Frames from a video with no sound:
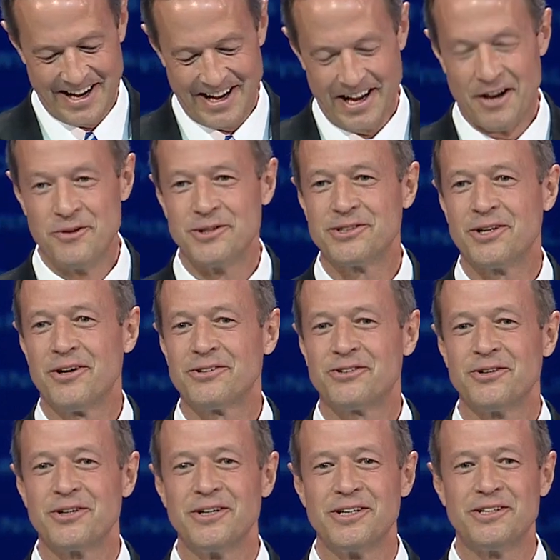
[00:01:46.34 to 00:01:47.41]
It was
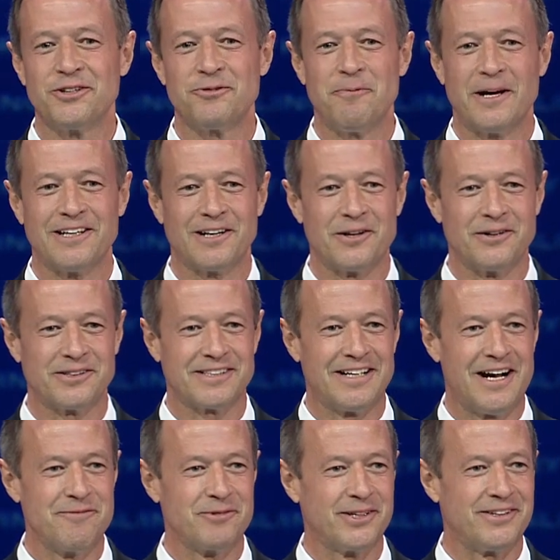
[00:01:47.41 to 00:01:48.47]
also good to spend a little
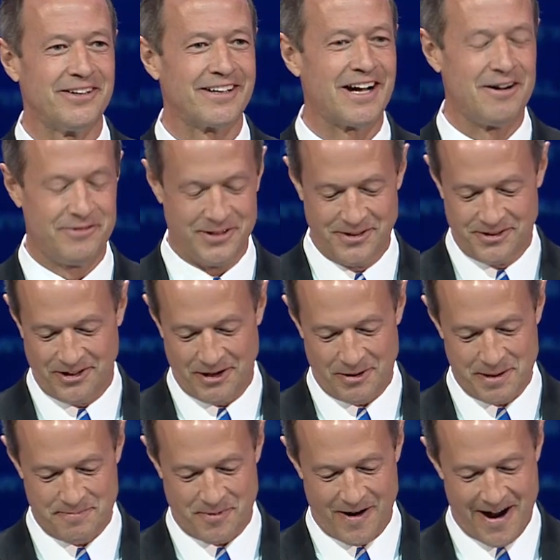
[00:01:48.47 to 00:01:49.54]
time with your governor, Jerry
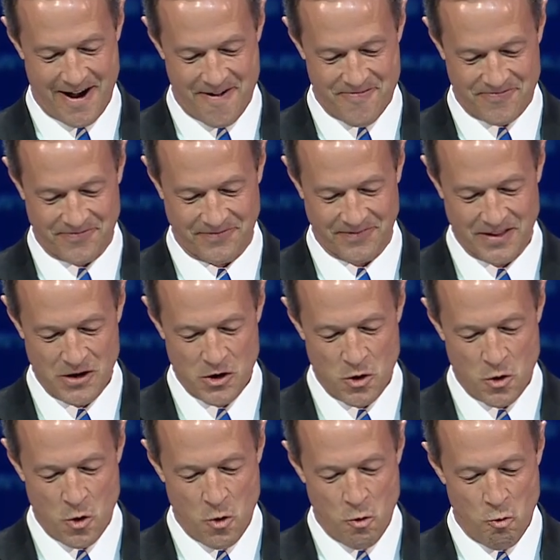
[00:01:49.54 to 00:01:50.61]
Brown.
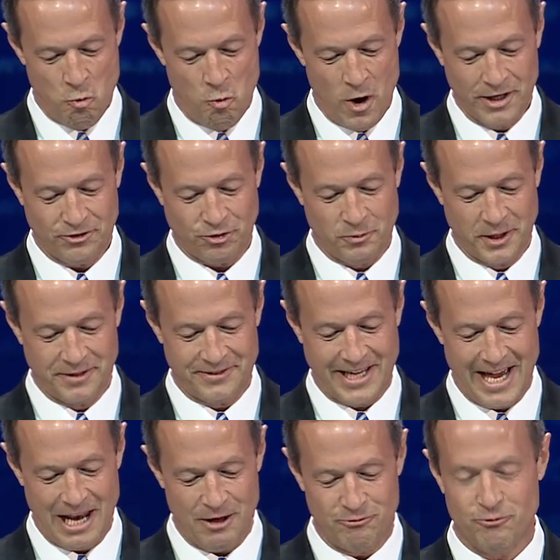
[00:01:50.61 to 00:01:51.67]
Once one of
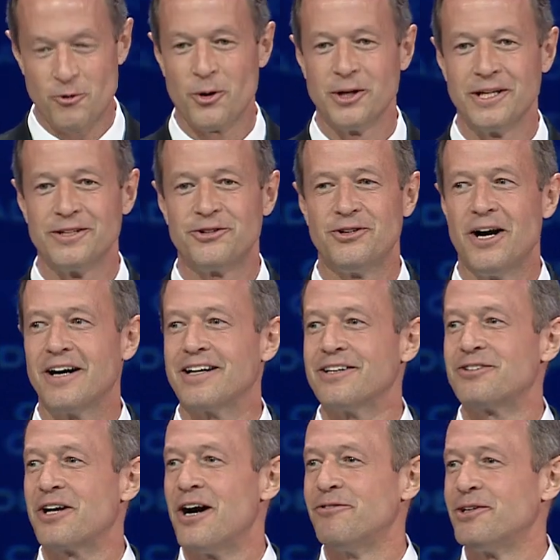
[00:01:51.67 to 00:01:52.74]
California's
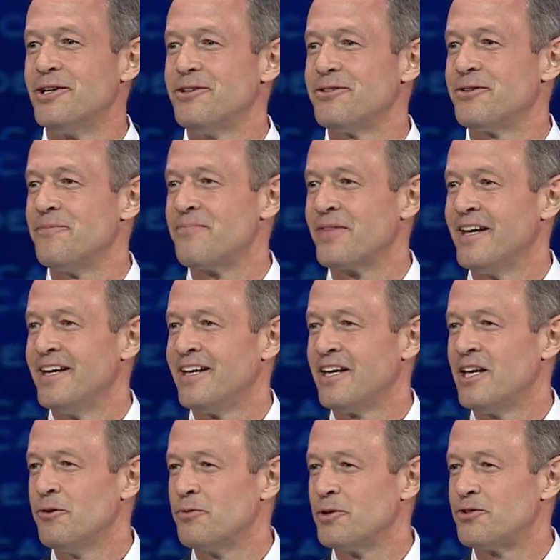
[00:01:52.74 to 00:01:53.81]
youngest governors,
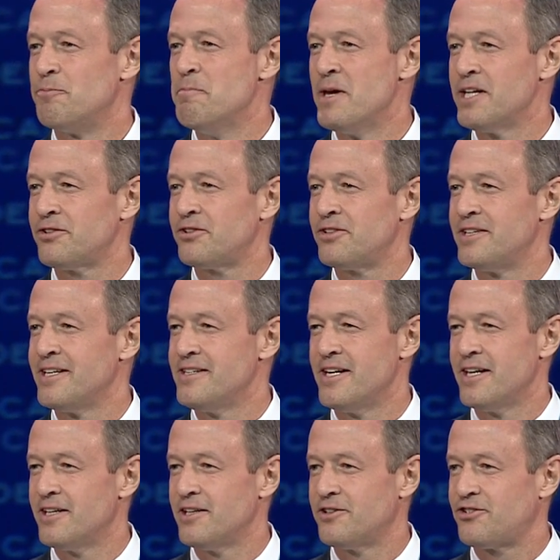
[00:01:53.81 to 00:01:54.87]
he was missed and
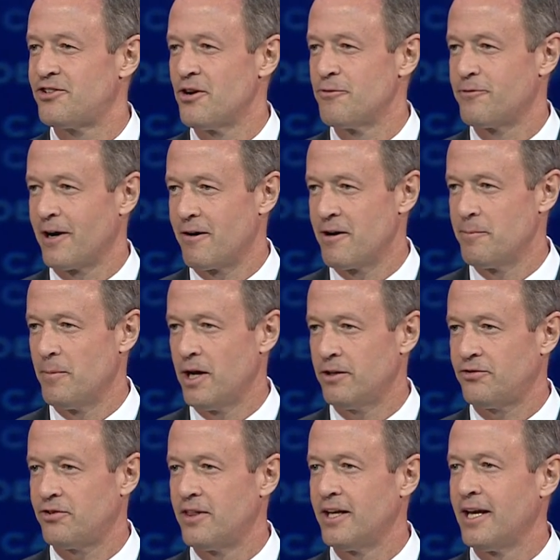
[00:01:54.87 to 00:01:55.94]
needed so very
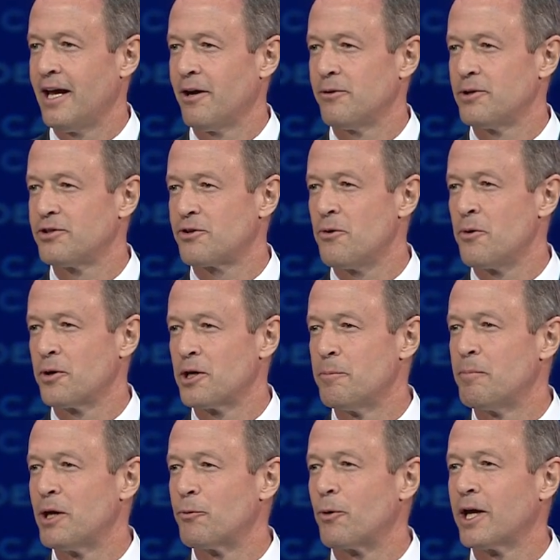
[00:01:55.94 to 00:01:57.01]
much that now he's going to
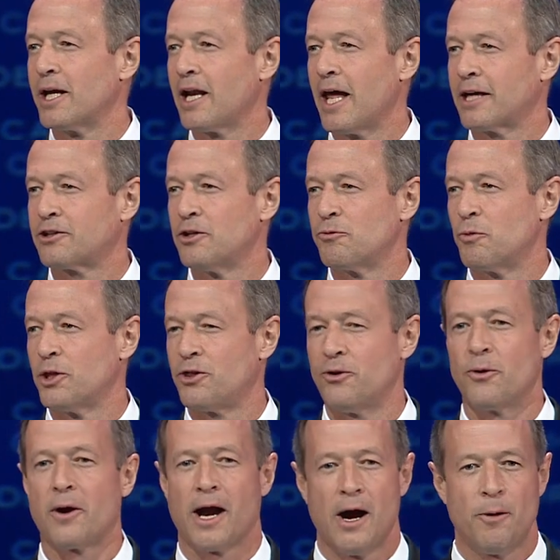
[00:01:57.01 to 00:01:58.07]
be reelected with
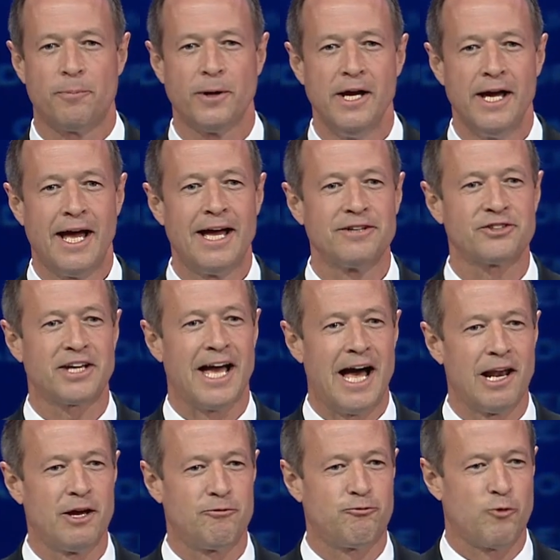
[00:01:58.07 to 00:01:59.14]
your help as
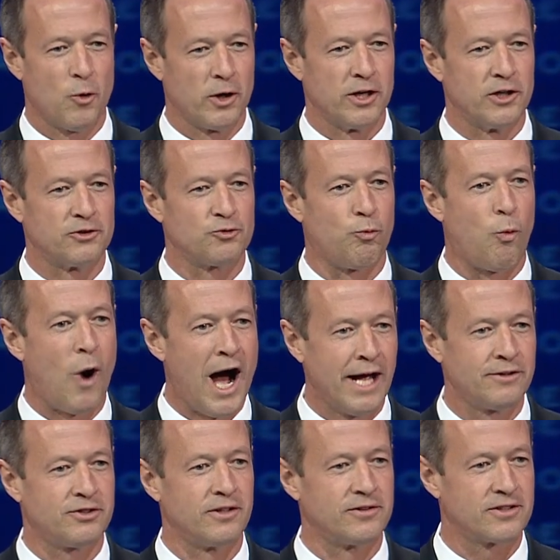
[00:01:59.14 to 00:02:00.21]
California's
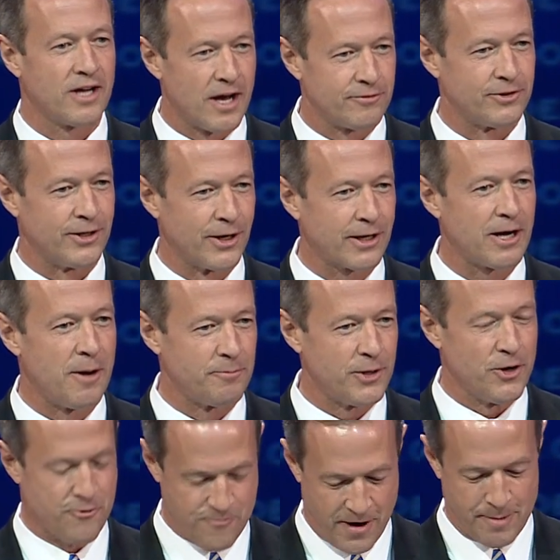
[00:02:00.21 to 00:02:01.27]
wisest governor come
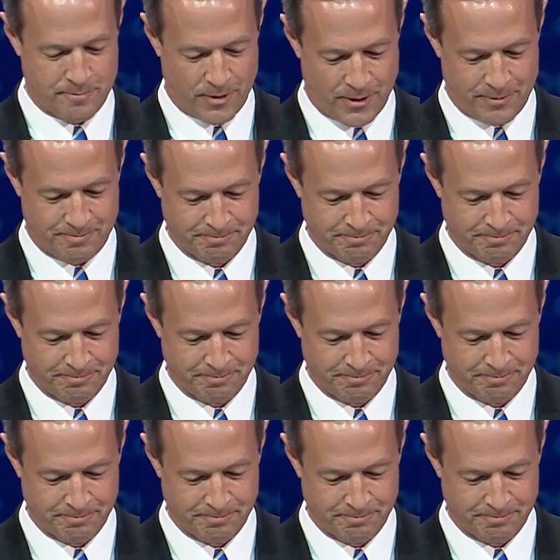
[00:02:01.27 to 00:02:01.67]
November.